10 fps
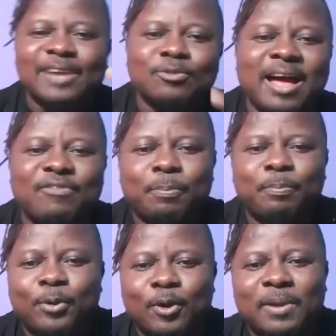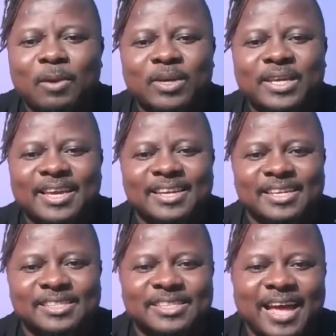don't have a problem with
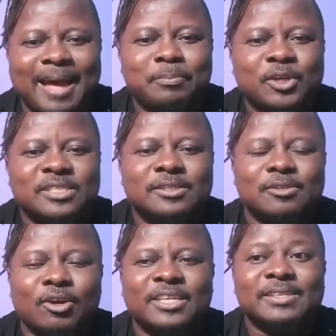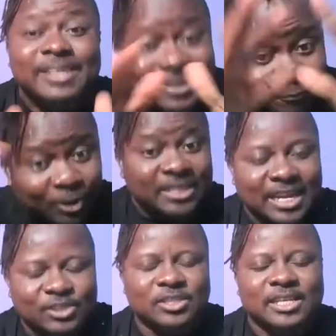Kenneth. I'm just talking for the
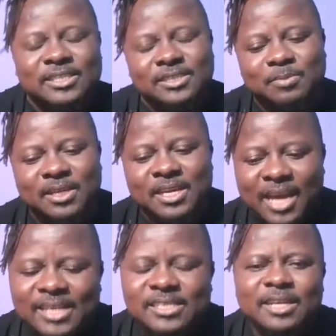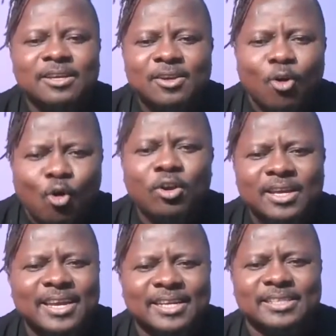national team. And he said, call
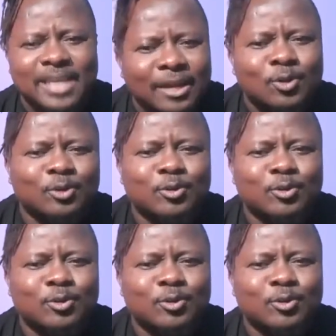Kenneth and talk